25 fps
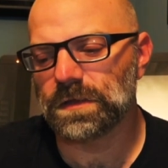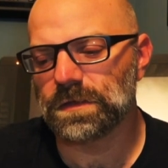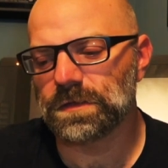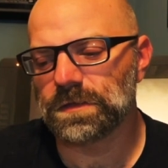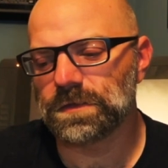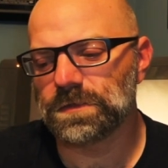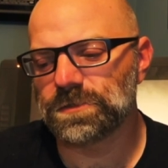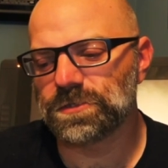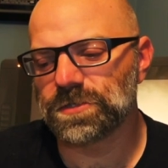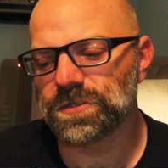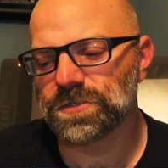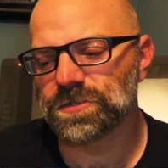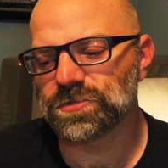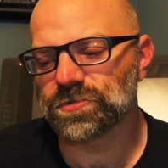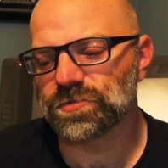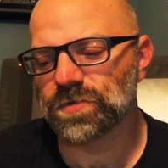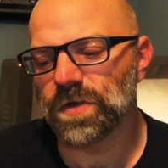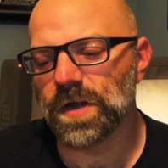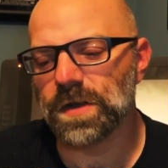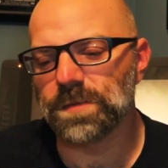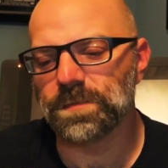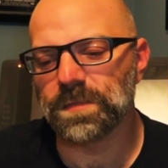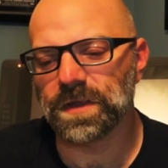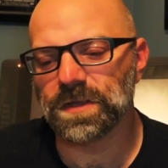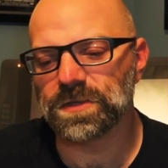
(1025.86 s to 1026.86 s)
just try
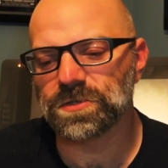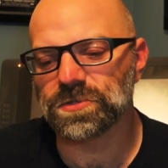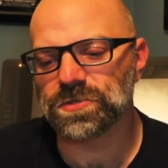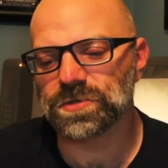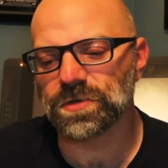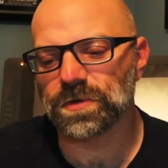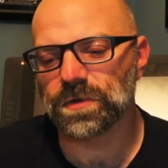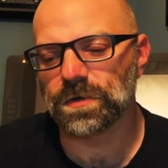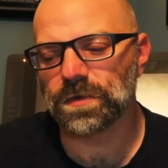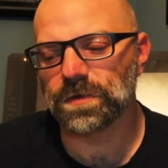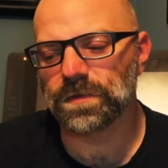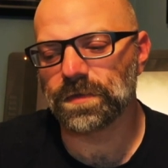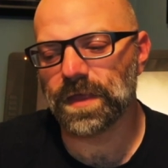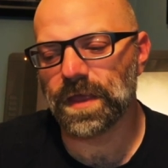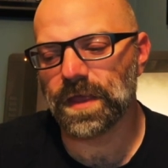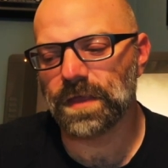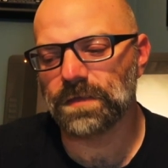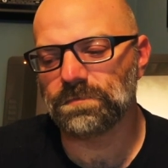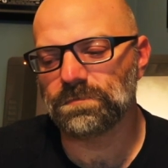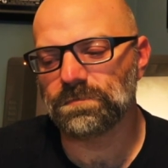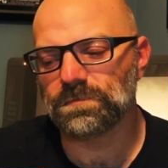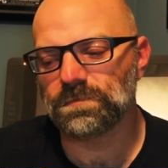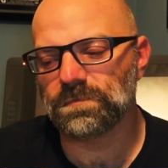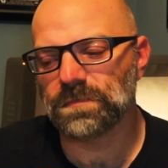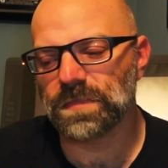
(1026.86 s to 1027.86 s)
to make sure
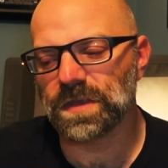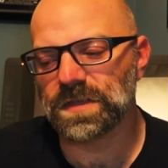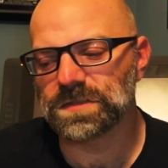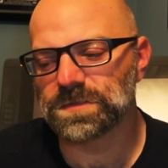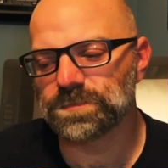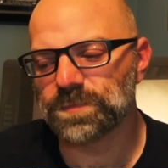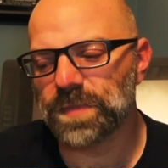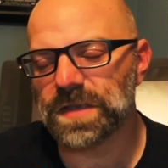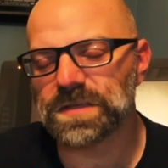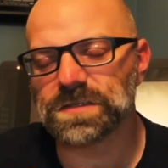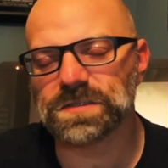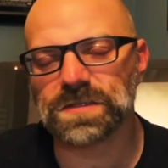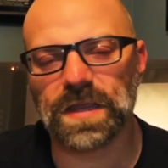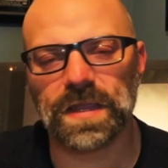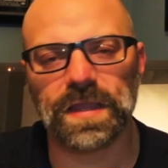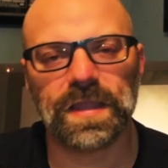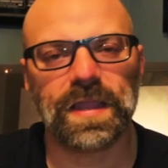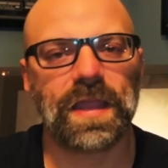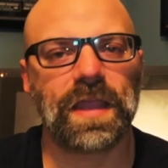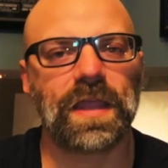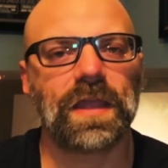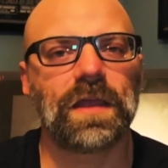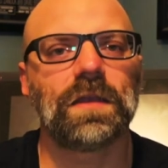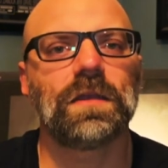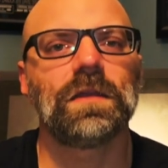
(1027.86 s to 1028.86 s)
that as best I
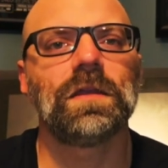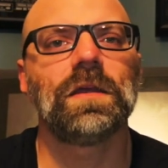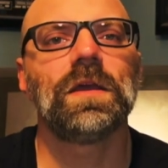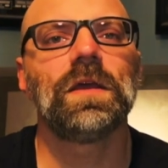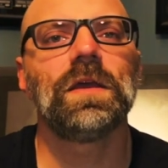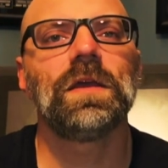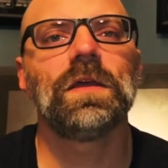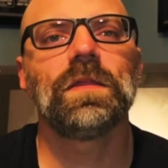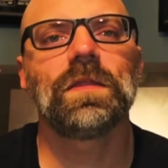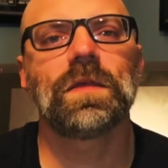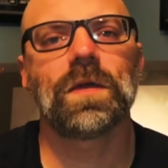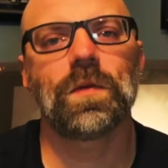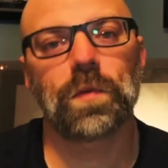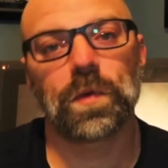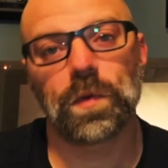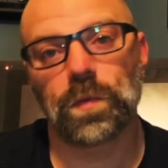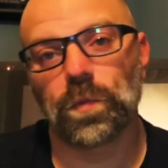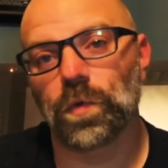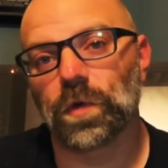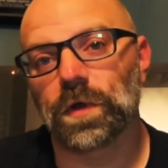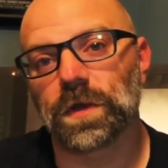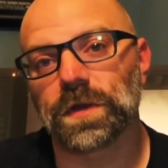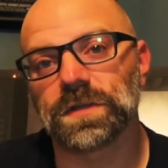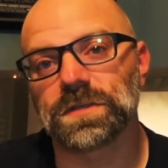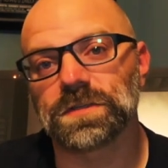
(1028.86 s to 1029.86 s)
can, that when
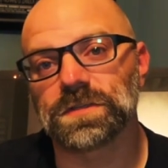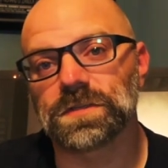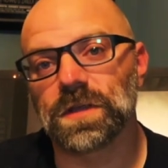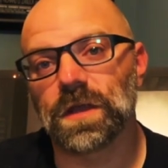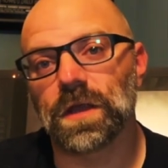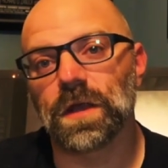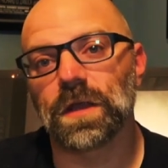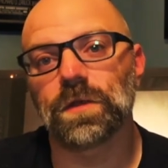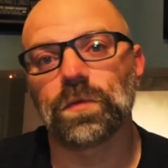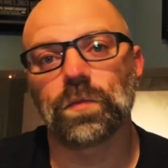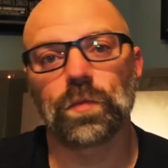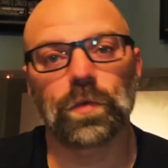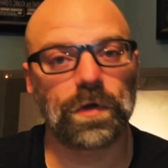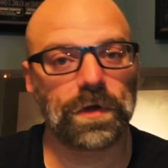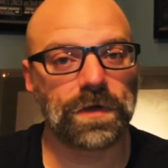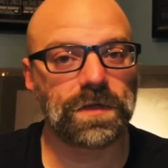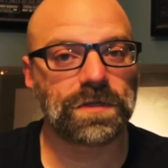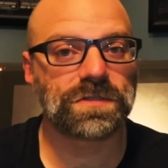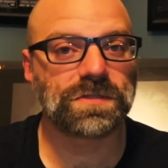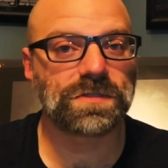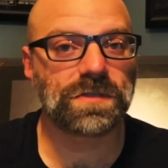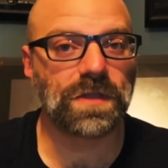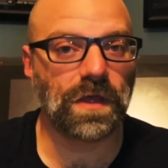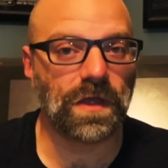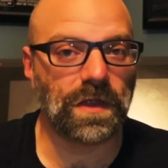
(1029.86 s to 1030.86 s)
work is
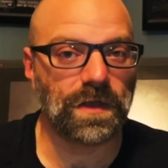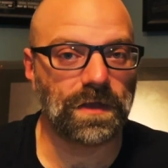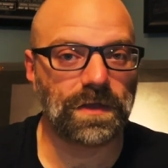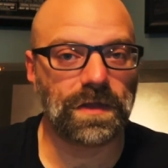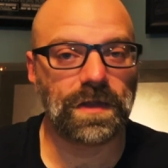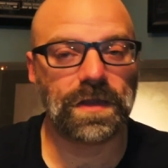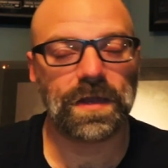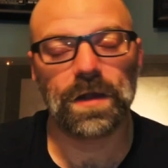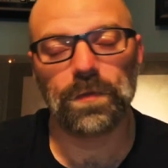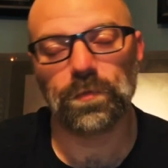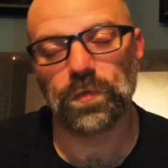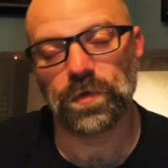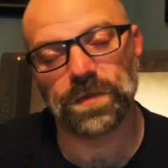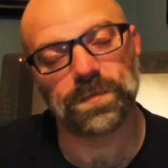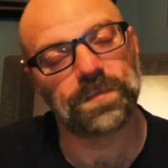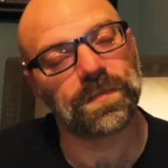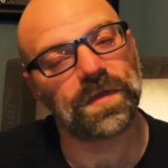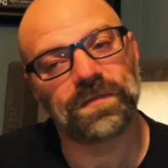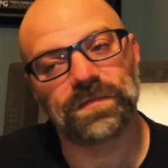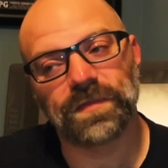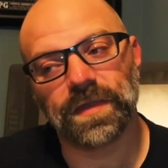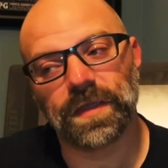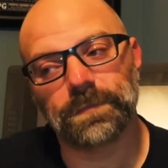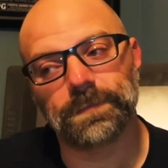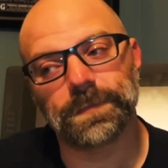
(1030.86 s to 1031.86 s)
done and I'm with my
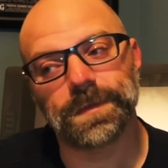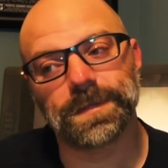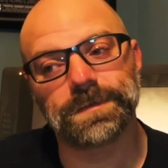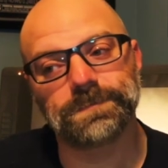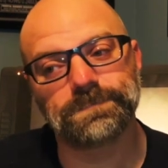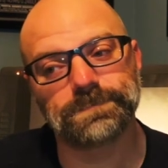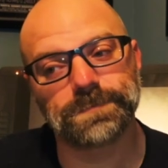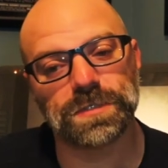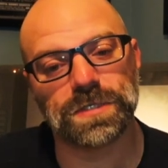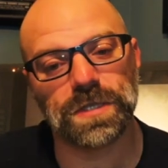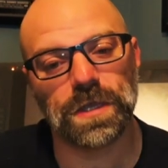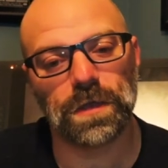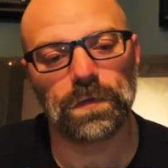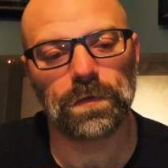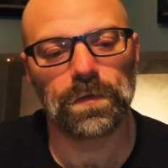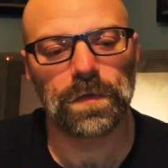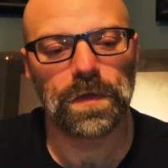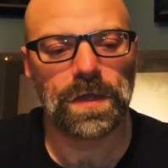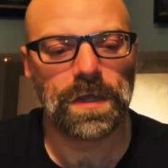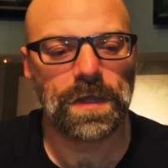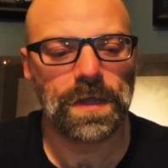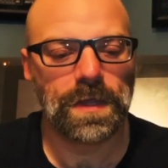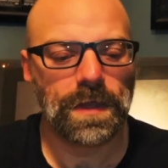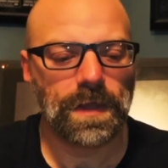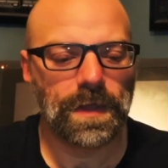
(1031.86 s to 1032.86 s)
family. So
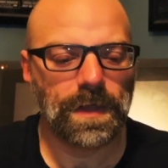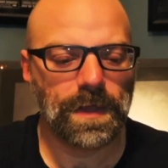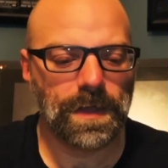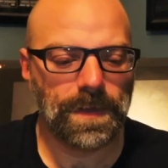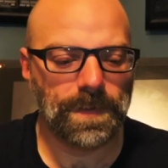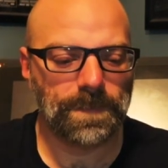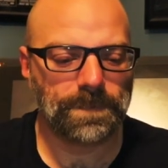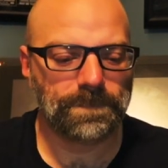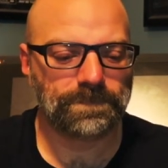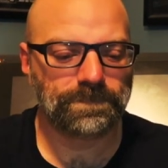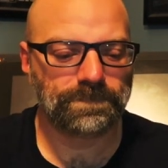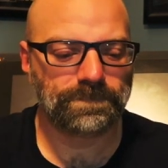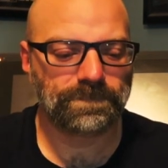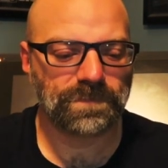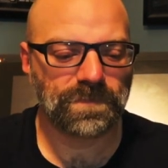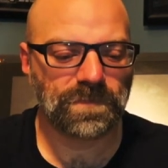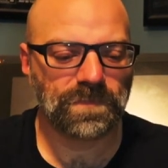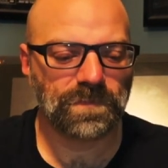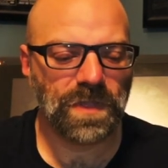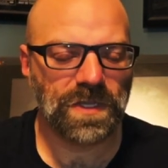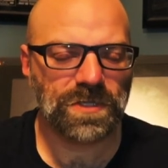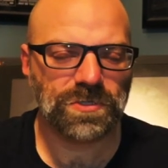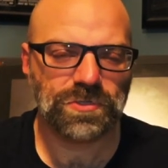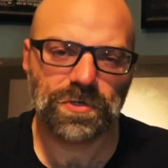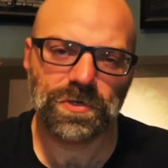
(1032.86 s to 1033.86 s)

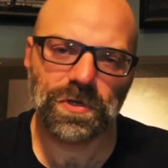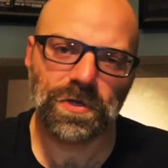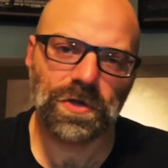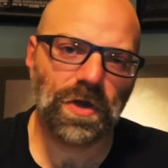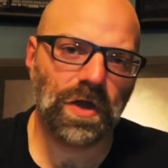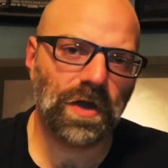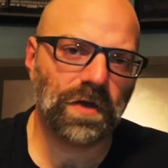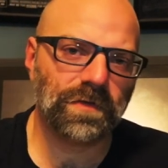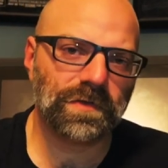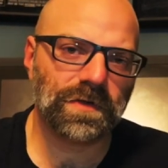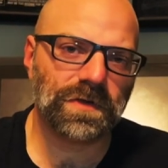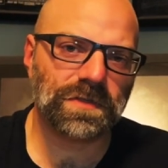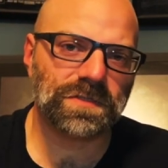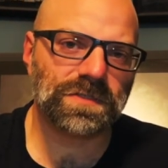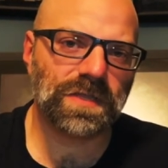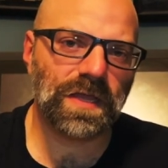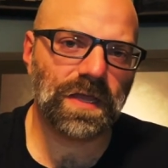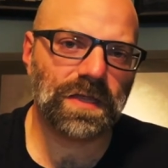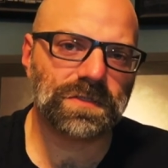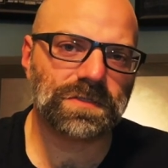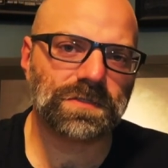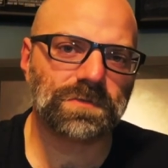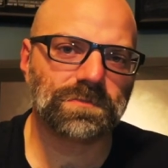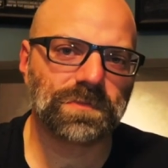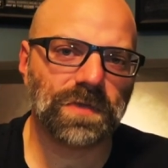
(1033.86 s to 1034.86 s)
make sure you're carving
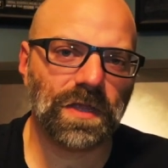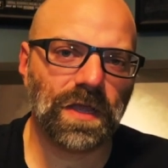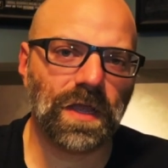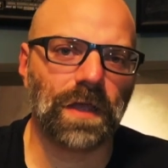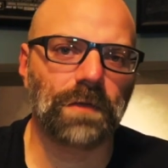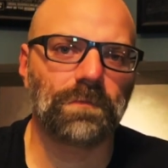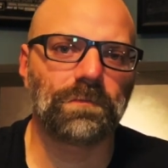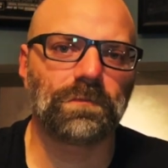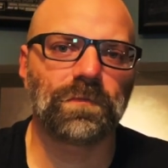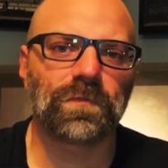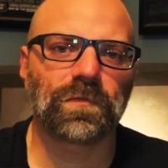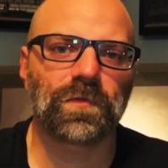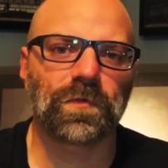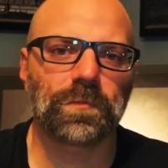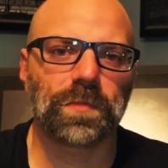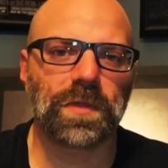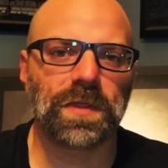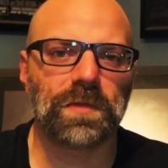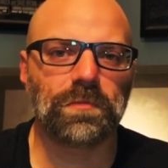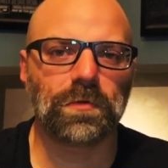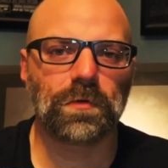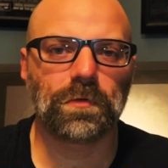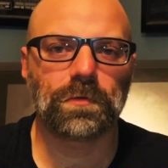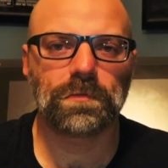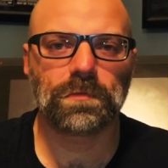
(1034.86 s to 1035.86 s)
aside some time for
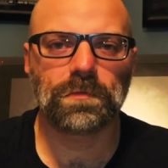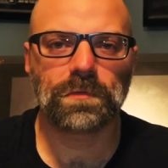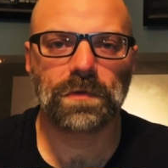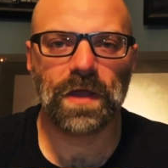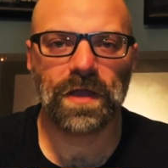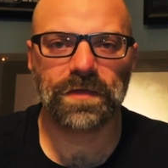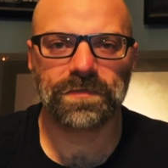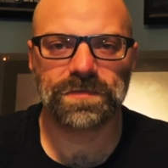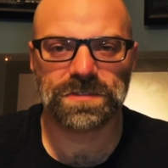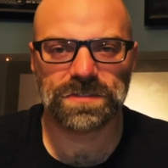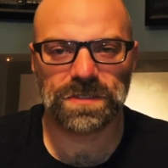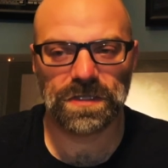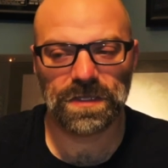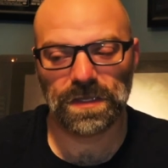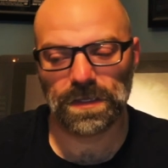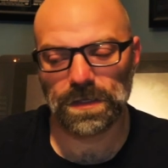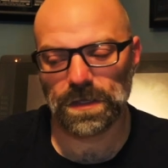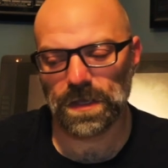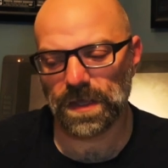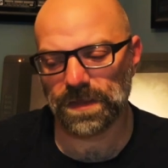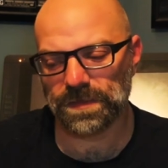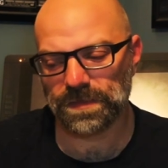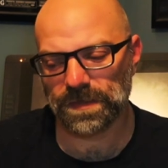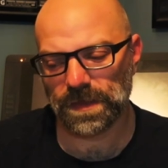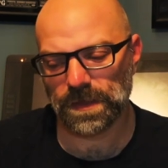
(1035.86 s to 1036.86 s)
people. Obviously,
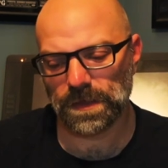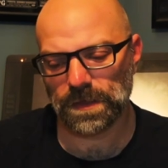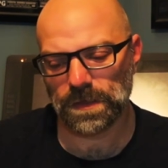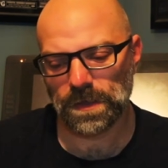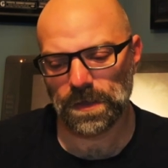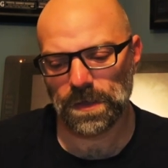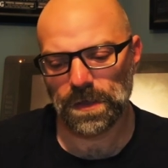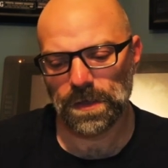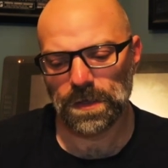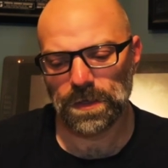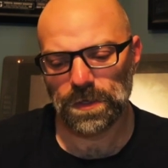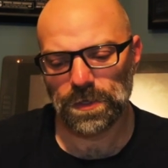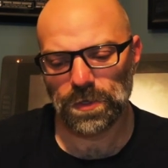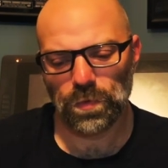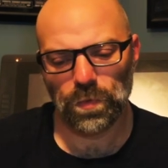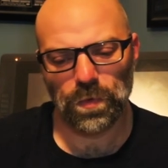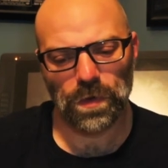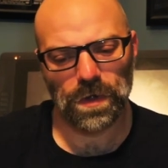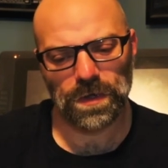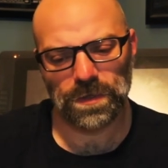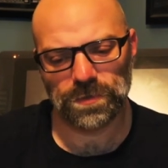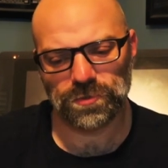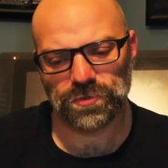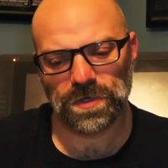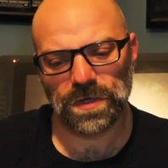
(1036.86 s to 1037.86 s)
I think you
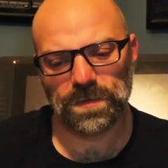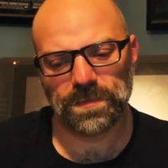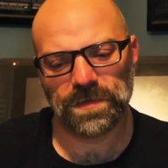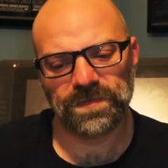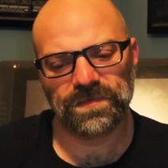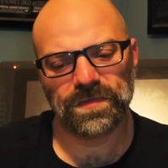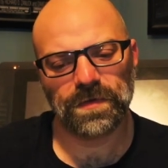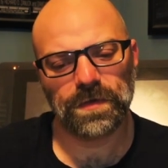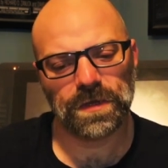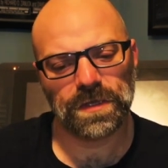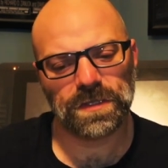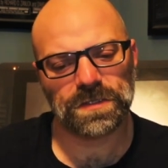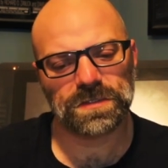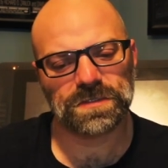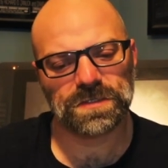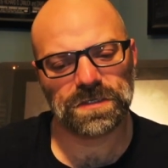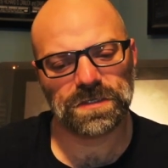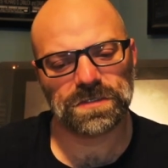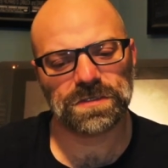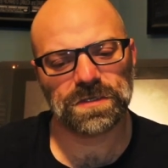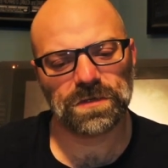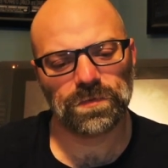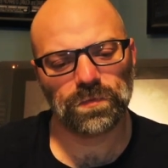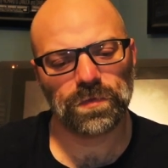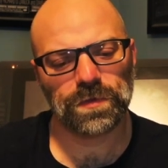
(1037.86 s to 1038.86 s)
want to try to be very
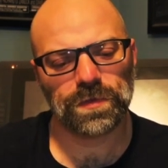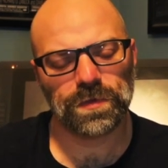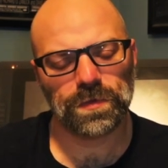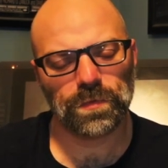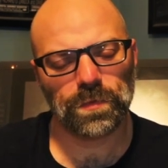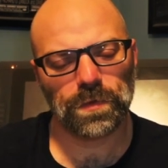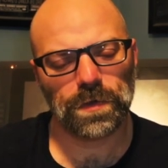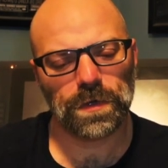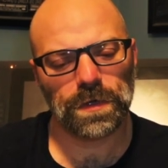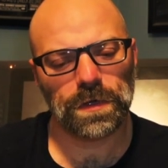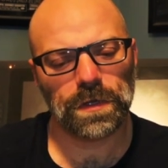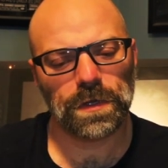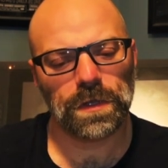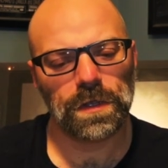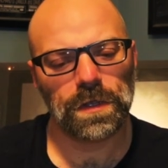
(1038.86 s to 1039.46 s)
consistent with your work,